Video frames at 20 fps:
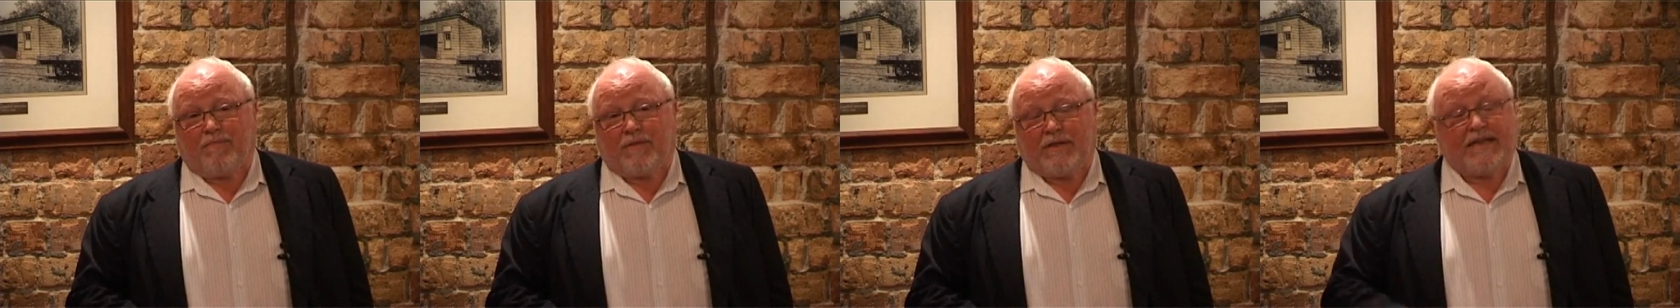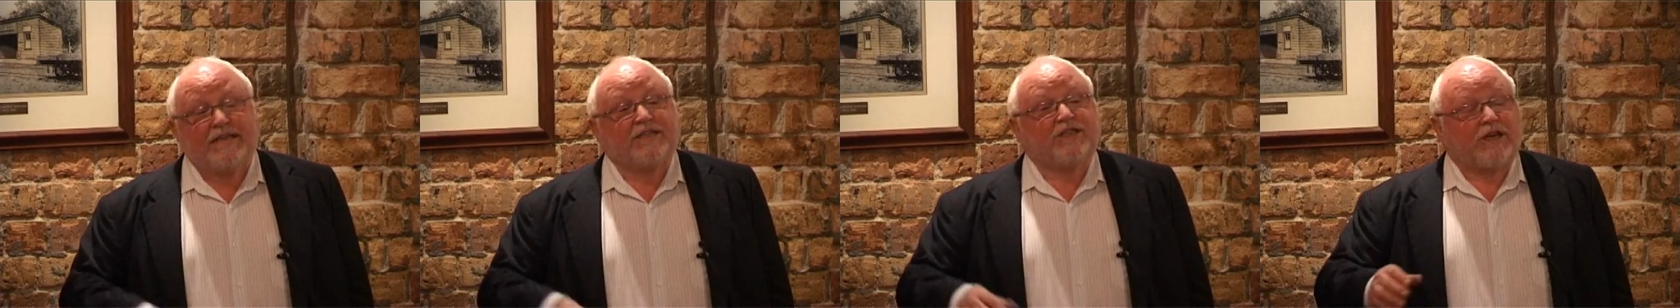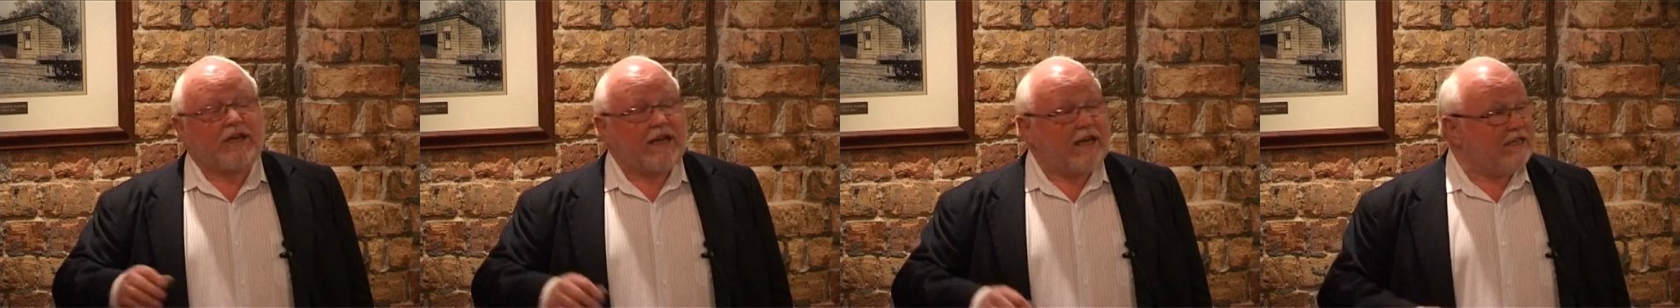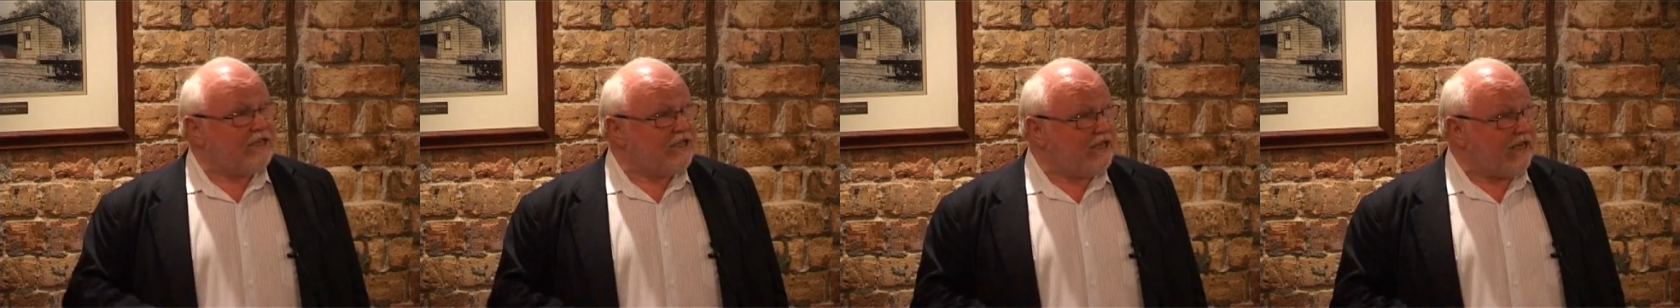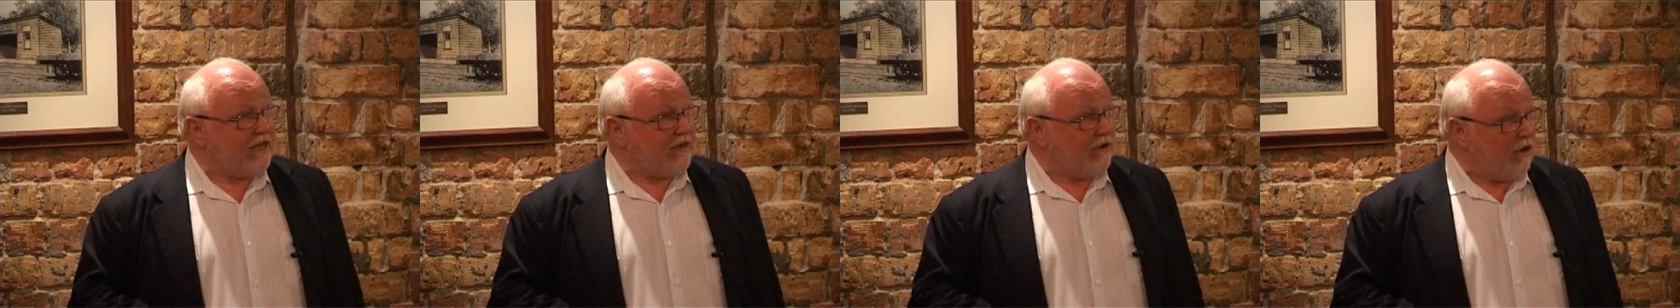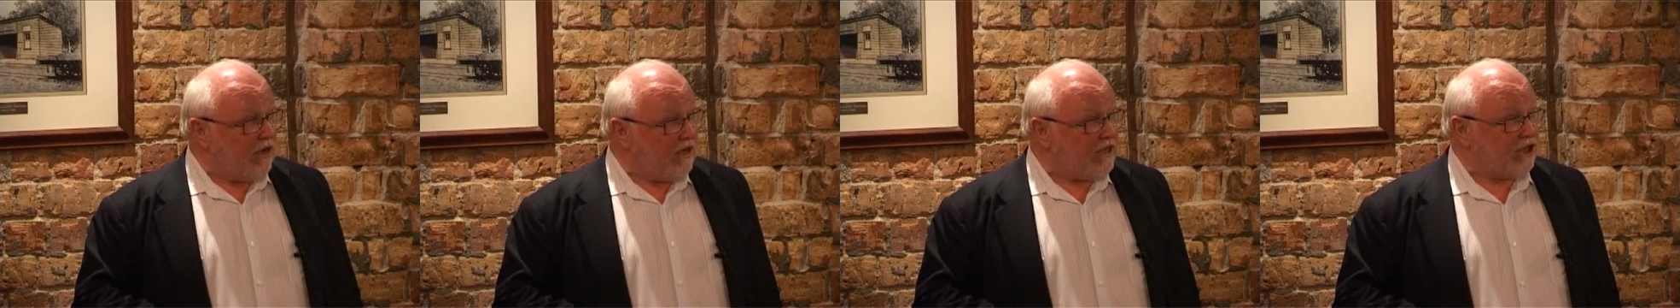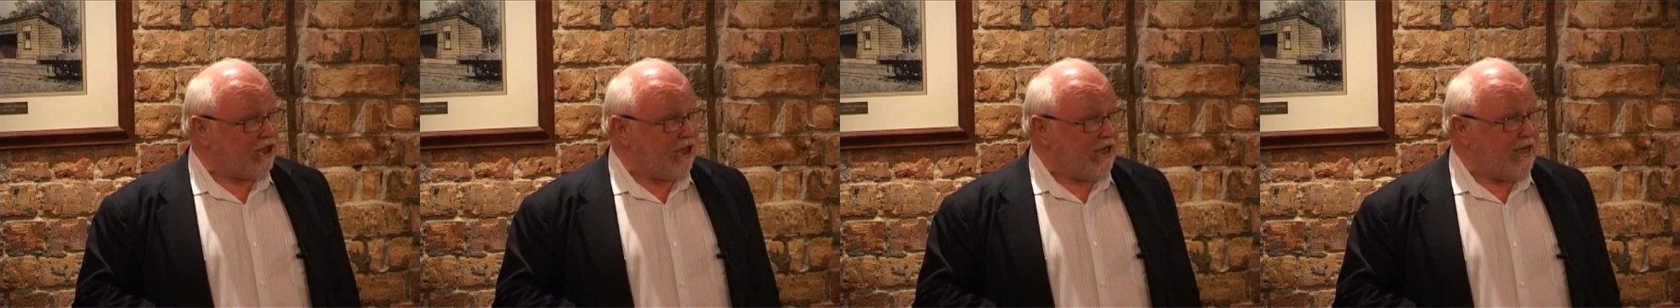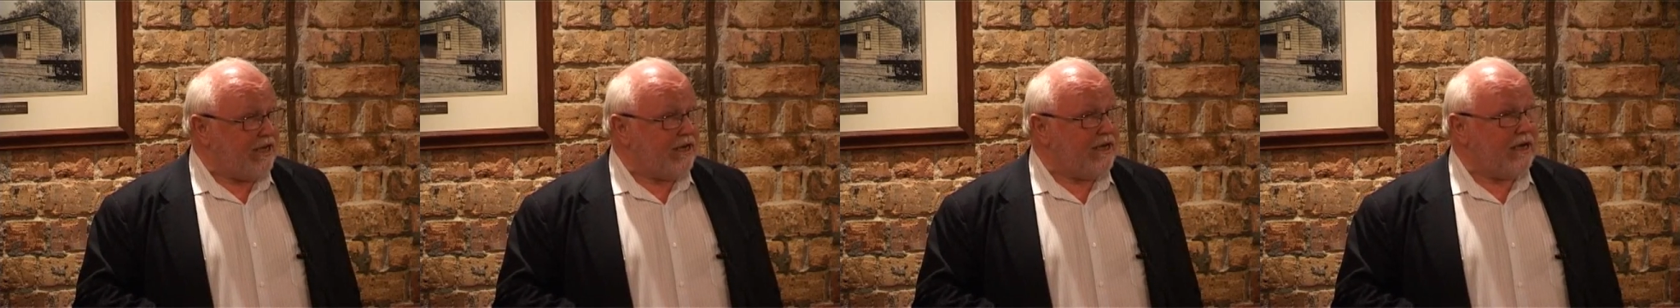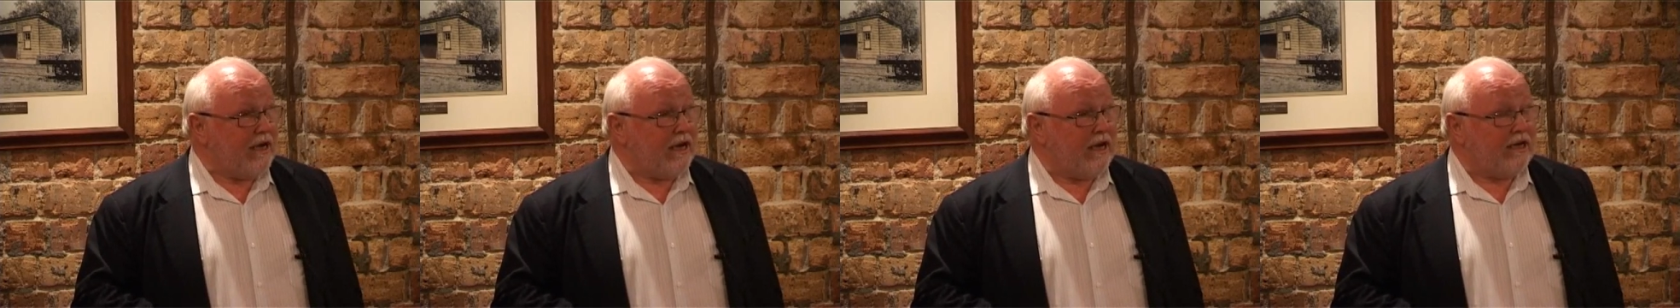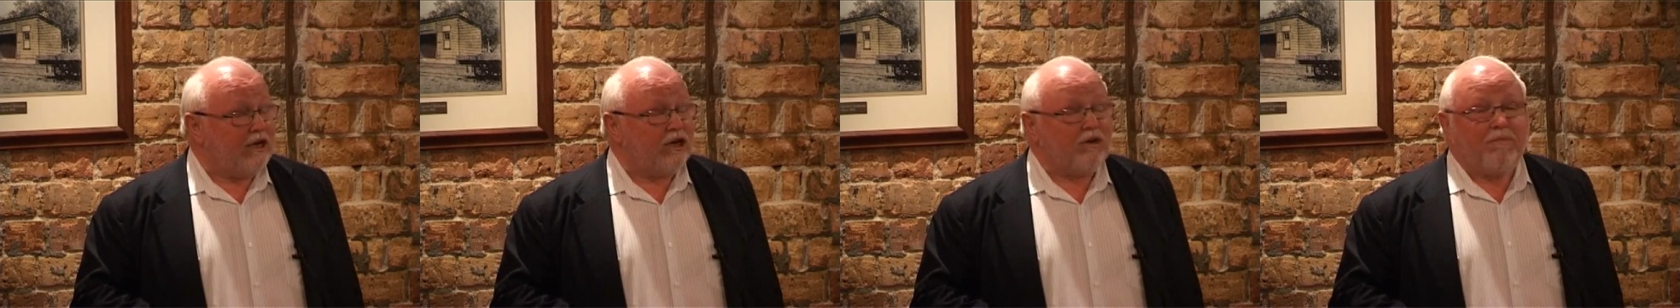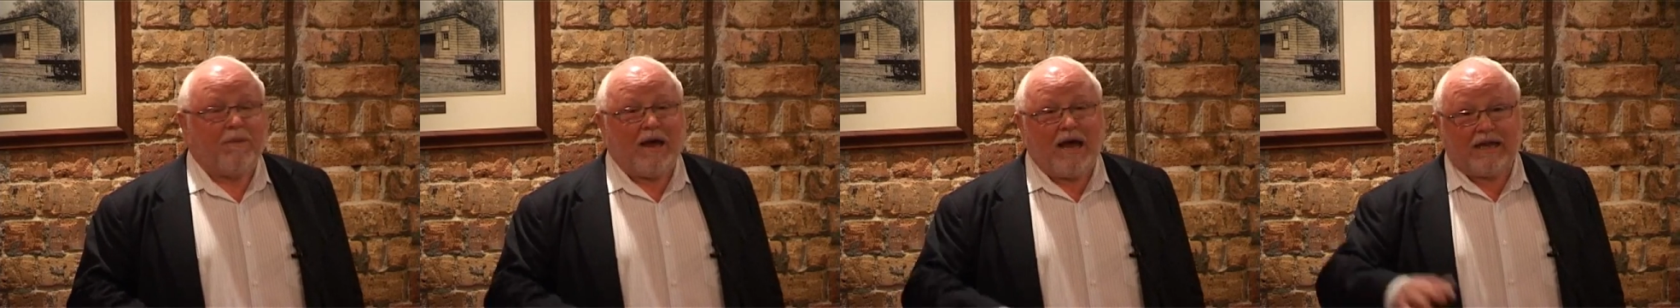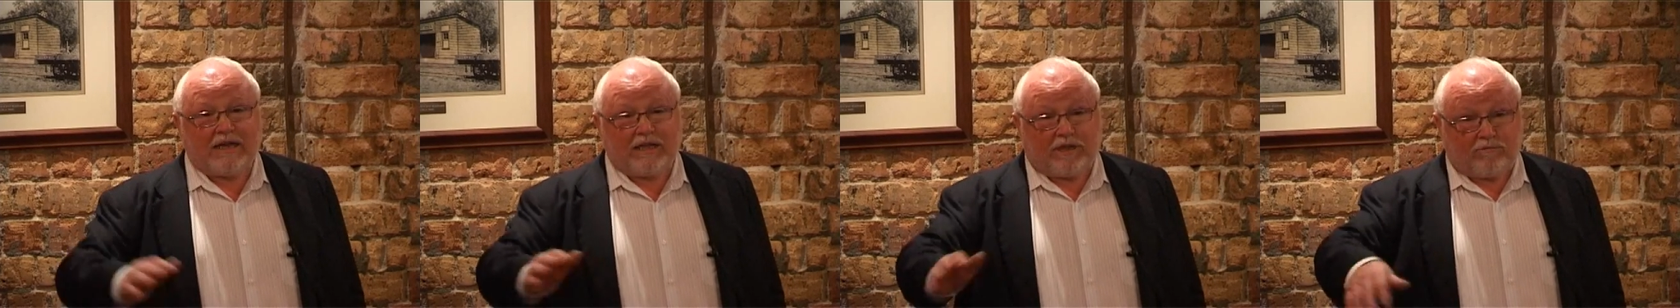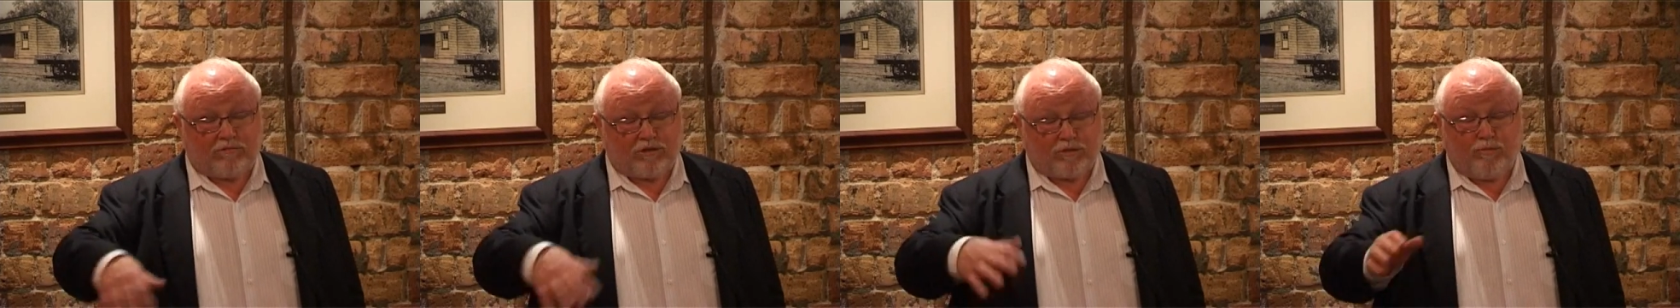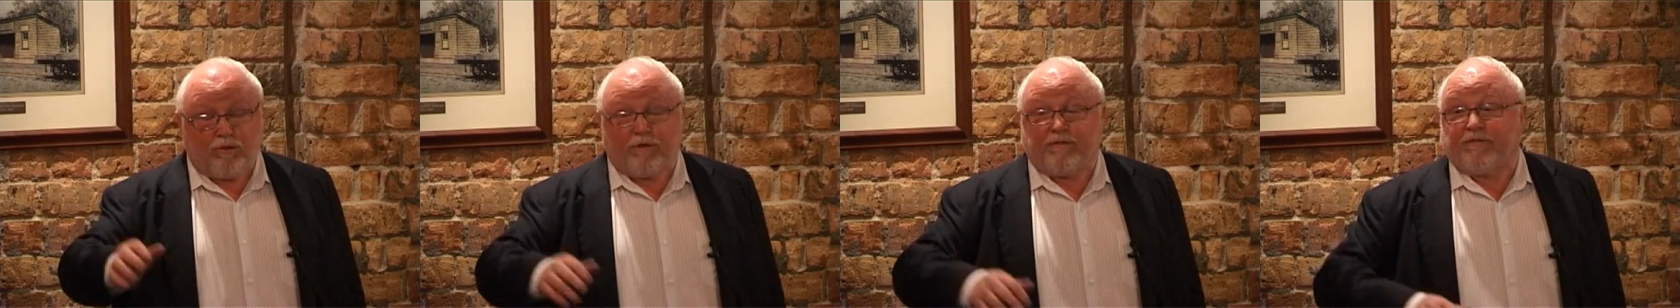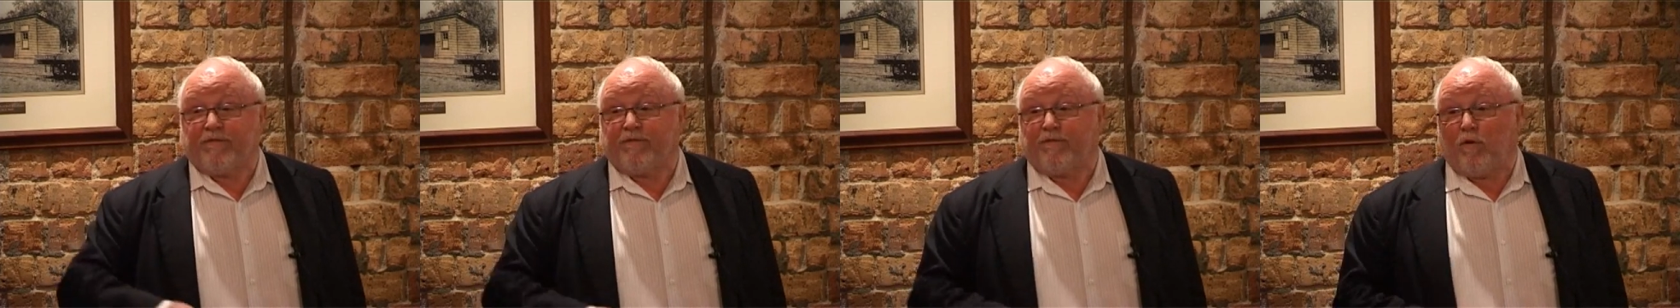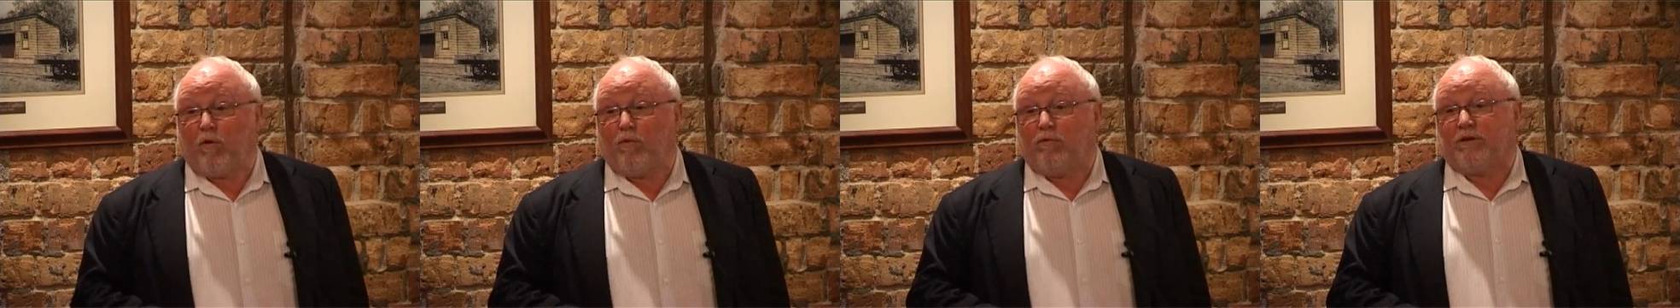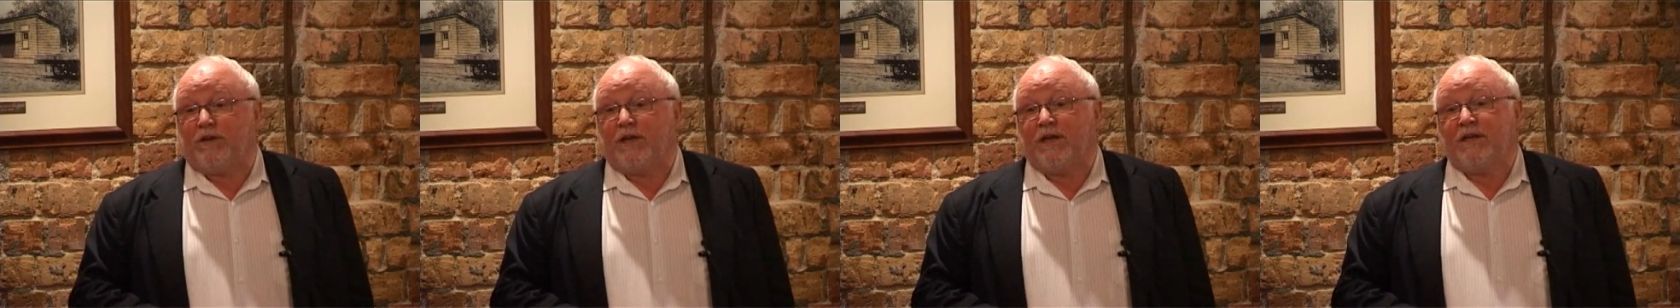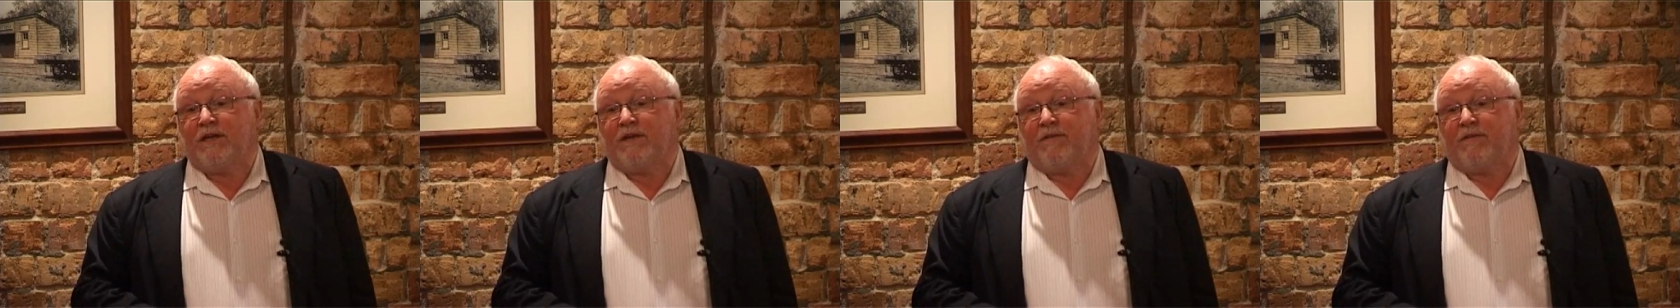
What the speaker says: yesterday's technology in a market that was moving forward